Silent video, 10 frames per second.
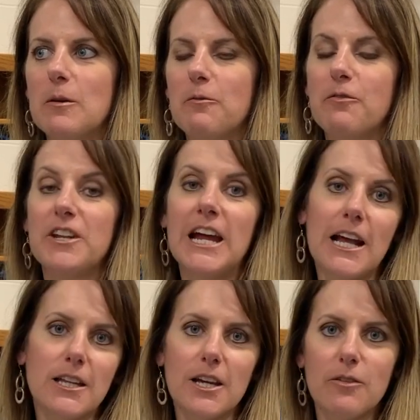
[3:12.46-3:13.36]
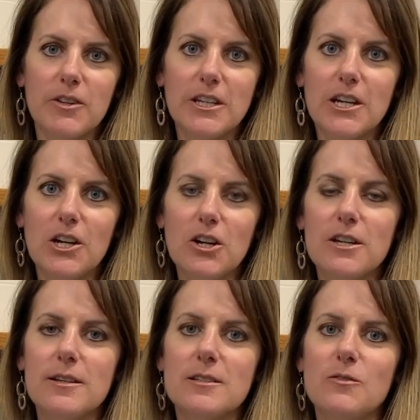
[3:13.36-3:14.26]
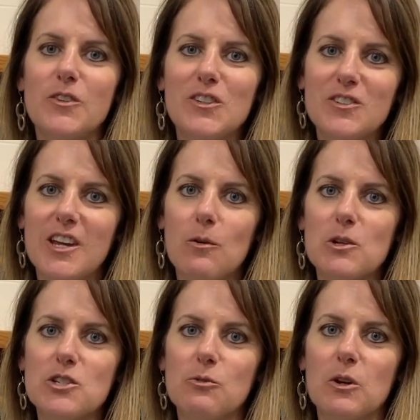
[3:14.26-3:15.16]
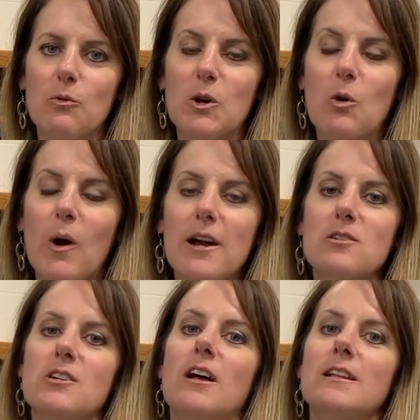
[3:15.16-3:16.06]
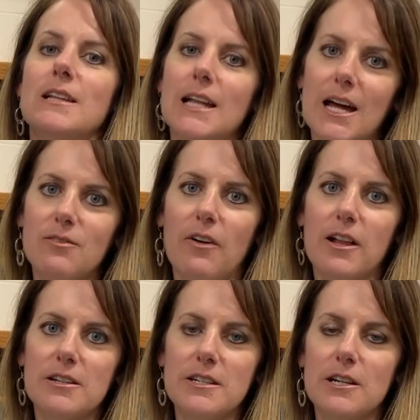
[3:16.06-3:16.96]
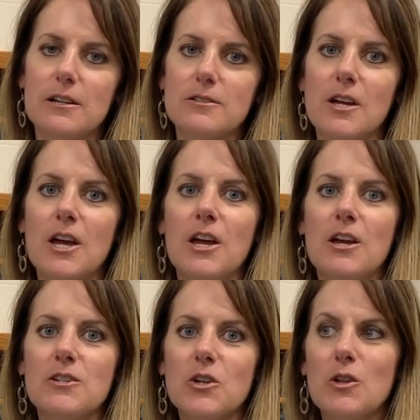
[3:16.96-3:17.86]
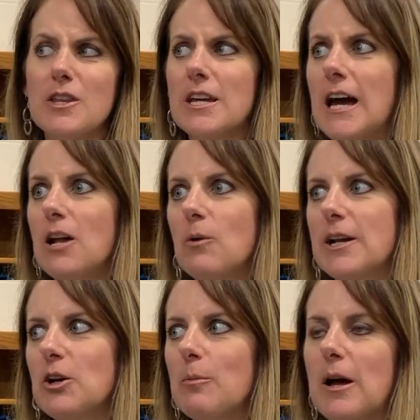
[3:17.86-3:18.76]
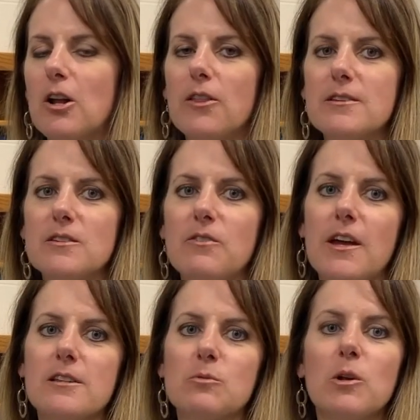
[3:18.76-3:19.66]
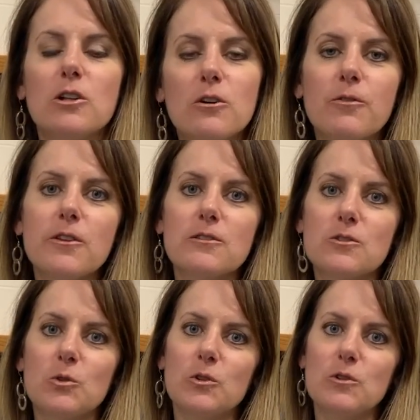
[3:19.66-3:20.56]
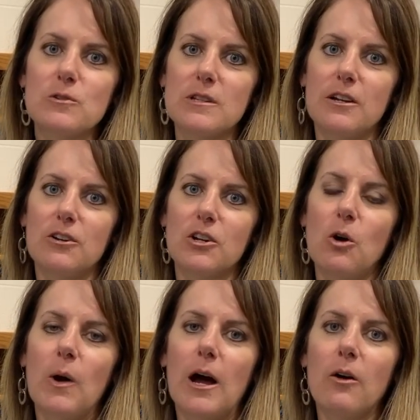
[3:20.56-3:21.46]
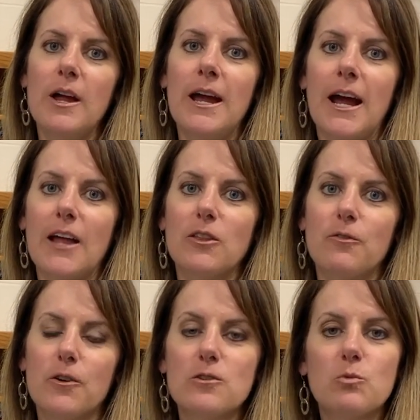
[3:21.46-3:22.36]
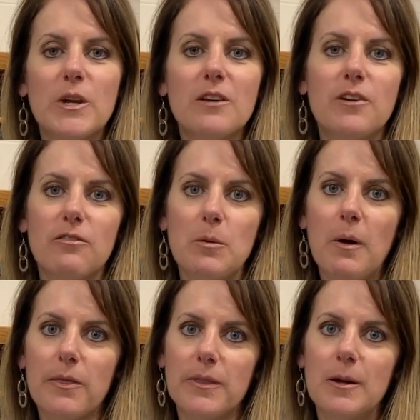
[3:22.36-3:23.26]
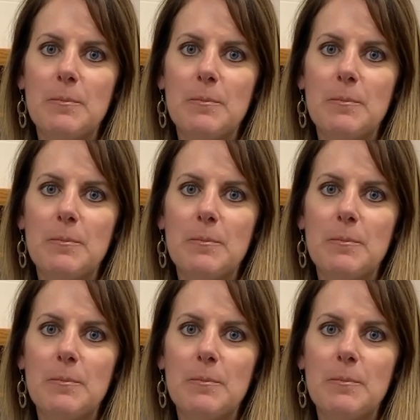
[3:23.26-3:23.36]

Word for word: finale of the year is field day, which requires a lot of volunteers. So you think, how do I know about all these events? Well, look for the school newsletter to go out at the first week of every month.